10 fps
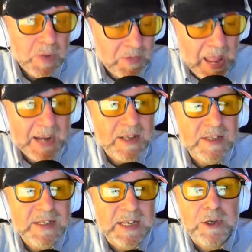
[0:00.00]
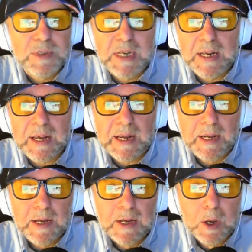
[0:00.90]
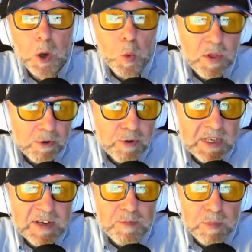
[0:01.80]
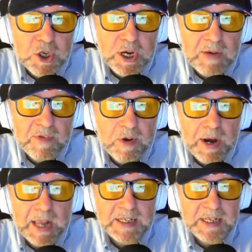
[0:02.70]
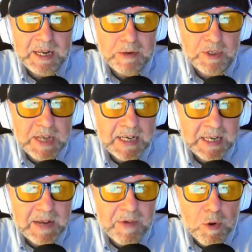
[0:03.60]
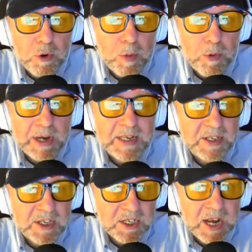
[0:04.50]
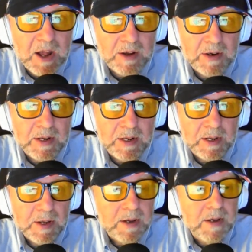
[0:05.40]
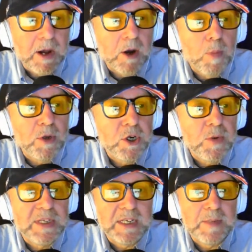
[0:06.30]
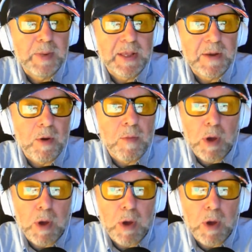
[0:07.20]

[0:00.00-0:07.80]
That continues today, with aggressive machine financing deals set to give owner-operators a start, an opportunity to be their own